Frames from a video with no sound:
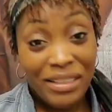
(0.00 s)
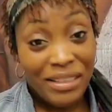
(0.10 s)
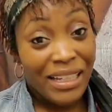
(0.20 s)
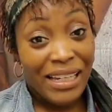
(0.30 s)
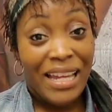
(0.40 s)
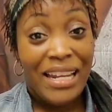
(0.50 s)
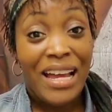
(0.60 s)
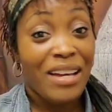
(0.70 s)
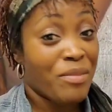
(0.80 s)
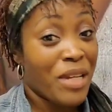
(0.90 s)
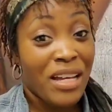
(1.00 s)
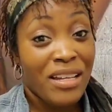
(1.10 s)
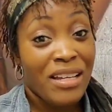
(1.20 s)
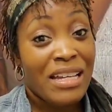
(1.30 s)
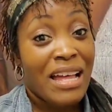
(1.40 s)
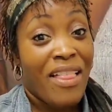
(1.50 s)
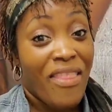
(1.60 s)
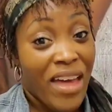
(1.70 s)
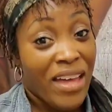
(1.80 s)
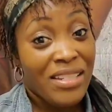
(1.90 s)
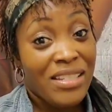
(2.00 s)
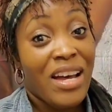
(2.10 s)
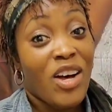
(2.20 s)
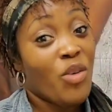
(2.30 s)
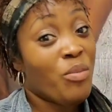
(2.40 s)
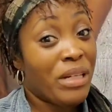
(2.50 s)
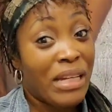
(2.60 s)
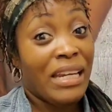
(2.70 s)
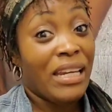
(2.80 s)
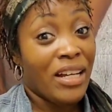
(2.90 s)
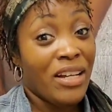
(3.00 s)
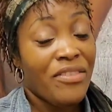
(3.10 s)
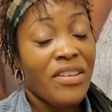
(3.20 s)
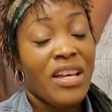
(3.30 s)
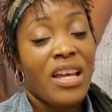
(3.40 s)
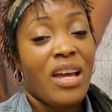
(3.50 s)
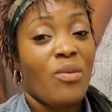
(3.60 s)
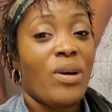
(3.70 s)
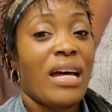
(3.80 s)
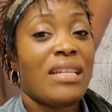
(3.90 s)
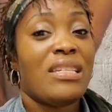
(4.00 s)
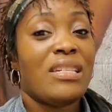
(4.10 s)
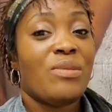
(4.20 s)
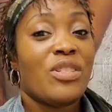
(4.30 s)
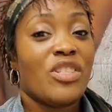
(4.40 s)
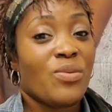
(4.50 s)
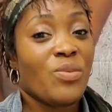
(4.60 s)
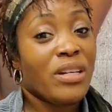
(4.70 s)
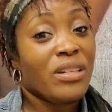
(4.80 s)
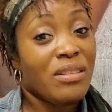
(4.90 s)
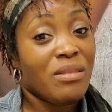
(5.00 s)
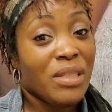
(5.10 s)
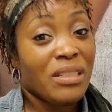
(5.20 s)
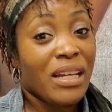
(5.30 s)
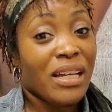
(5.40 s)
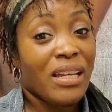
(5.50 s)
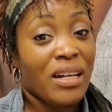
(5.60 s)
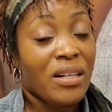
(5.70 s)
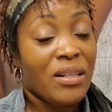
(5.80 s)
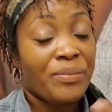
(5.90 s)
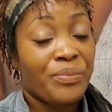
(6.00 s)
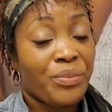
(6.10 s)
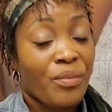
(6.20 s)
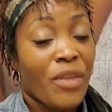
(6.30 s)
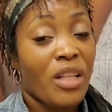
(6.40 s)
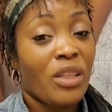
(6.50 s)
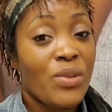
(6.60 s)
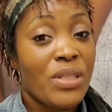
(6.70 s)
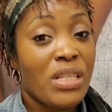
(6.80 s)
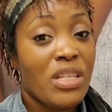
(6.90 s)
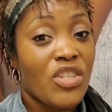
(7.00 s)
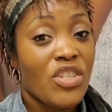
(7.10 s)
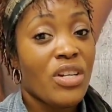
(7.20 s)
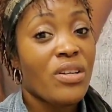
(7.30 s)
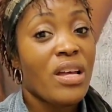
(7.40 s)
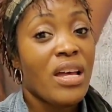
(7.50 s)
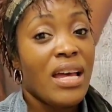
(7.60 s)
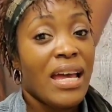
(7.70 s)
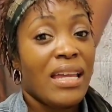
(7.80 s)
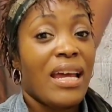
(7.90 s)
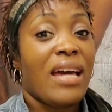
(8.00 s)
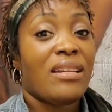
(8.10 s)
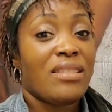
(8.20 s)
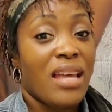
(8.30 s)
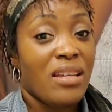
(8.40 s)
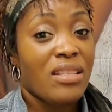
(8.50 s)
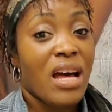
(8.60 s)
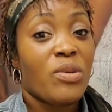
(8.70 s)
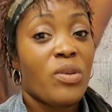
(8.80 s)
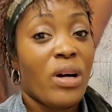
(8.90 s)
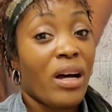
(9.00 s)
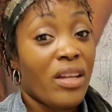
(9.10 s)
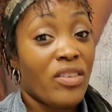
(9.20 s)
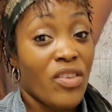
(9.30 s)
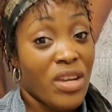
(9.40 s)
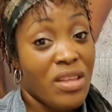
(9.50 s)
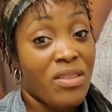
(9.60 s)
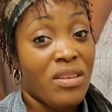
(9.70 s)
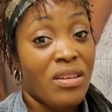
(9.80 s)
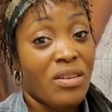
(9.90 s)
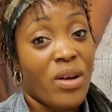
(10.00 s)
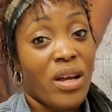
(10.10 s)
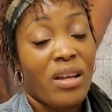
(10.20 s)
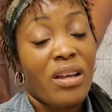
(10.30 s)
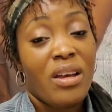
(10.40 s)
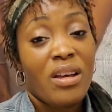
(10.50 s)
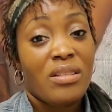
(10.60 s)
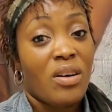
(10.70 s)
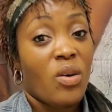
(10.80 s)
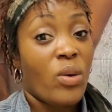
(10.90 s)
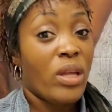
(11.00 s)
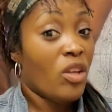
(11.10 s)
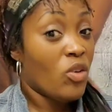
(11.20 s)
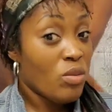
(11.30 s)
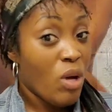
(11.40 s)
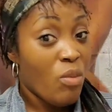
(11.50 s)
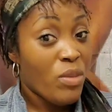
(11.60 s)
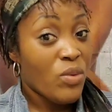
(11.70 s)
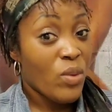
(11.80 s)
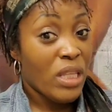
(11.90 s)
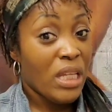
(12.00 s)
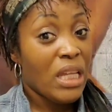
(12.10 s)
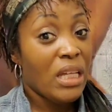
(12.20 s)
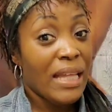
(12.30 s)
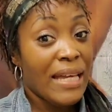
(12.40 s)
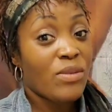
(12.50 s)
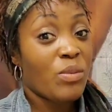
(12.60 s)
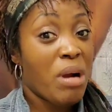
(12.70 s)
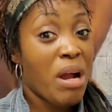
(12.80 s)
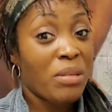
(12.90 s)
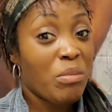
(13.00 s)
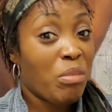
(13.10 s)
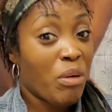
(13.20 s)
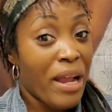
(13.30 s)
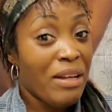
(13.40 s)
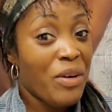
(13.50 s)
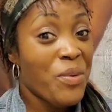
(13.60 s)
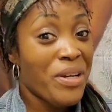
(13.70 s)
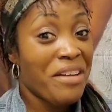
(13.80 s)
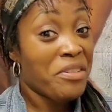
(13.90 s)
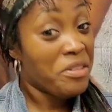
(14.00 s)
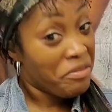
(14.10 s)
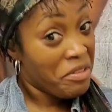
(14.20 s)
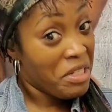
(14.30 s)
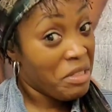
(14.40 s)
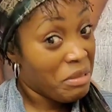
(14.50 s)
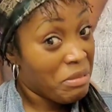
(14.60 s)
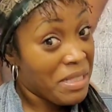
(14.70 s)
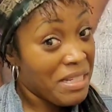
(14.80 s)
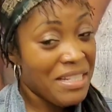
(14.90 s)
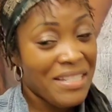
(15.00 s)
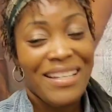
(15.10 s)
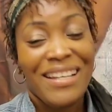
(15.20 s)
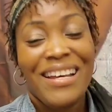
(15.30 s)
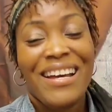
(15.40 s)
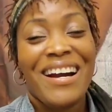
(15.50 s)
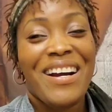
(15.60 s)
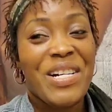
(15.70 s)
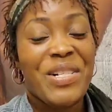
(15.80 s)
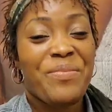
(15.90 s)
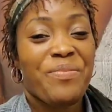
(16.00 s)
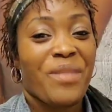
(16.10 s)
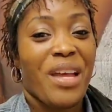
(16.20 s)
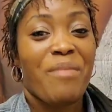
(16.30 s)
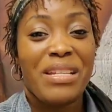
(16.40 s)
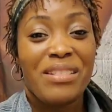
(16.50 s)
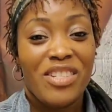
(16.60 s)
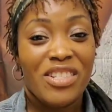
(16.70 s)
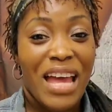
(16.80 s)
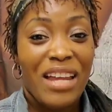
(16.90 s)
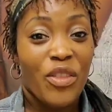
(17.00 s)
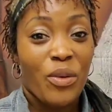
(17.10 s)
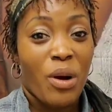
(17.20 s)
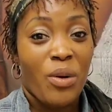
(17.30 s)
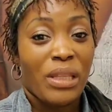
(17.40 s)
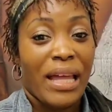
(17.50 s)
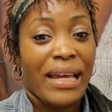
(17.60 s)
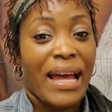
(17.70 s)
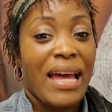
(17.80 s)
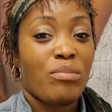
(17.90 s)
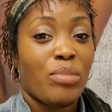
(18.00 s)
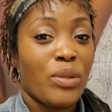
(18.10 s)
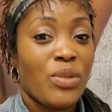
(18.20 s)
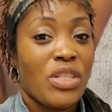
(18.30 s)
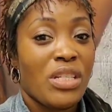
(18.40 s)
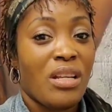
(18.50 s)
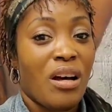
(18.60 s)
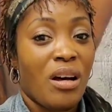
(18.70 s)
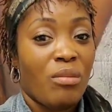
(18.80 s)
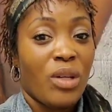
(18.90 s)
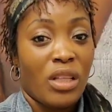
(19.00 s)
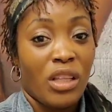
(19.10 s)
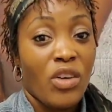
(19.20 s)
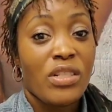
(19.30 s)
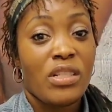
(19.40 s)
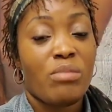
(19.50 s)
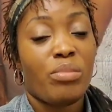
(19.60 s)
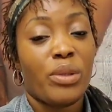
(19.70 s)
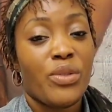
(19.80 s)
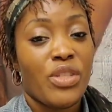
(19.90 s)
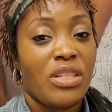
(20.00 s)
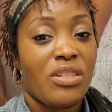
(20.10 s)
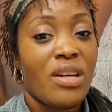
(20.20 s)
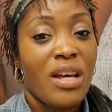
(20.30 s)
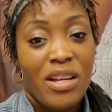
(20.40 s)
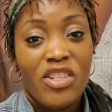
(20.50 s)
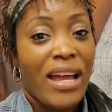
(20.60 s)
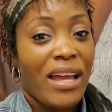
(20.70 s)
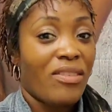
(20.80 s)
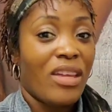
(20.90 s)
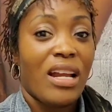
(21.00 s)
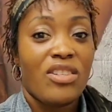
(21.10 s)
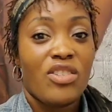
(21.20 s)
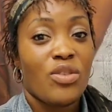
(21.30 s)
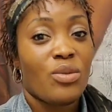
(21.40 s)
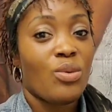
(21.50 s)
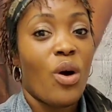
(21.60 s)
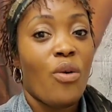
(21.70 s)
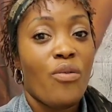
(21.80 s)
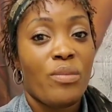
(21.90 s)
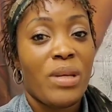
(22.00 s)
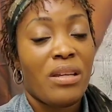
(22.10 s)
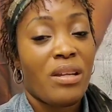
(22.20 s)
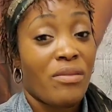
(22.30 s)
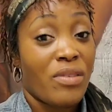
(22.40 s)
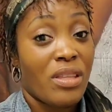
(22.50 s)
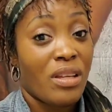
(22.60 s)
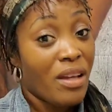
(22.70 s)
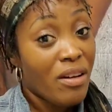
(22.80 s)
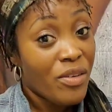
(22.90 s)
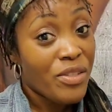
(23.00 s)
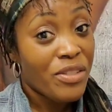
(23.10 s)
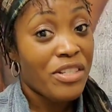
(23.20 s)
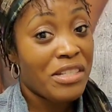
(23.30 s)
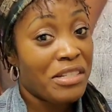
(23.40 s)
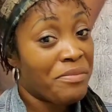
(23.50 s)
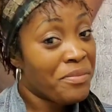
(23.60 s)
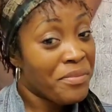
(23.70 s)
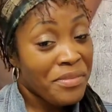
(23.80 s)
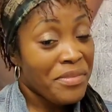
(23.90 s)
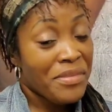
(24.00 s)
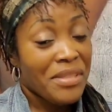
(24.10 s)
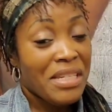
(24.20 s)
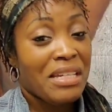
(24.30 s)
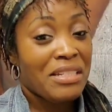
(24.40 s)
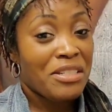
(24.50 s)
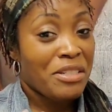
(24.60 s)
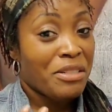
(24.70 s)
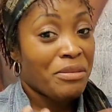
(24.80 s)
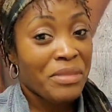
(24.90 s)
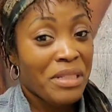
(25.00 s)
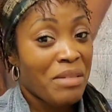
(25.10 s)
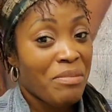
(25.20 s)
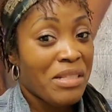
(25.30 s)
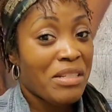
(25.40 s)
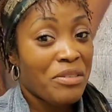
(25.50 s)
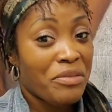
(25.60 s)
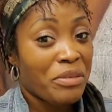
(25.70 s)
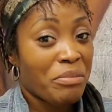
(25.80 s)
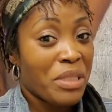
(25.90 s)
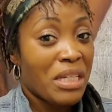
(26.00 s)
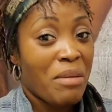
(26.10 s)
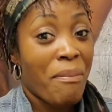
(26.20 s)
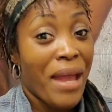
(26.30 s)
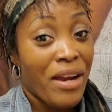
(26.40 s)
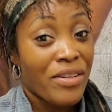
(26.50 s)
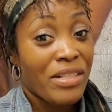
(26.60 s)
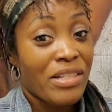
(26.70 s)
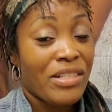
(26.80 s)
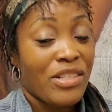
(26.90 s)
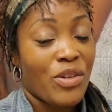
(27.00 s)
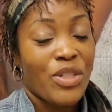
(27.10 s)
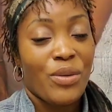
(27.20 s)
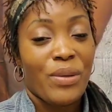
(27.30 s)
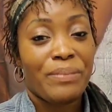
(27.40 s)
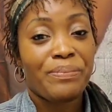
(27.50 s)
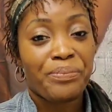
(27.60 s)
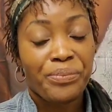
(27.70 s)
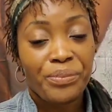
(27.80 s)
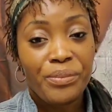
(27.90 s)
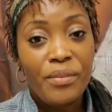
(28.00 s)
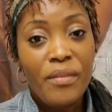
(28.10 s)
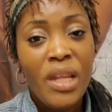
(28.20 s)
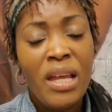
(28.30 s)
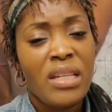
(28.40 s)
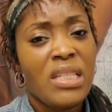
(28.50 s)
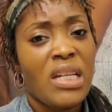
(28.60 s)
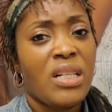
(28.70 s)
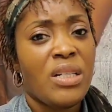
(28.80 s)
Looking at it, I'm not that endowed, but enough. And what I did was just wear something like a loose t-shirt, and I had a tank top on underneath it, okay? So in those moments when the headlights were probably bright or whatever, you get what I'm saying? I basically just had a throw, like I had a blue jean, long sleeve blue jean jacket that I just threw over me and everything else, just to kind of, you know, keep myself from being embarrassed to a certain degree. And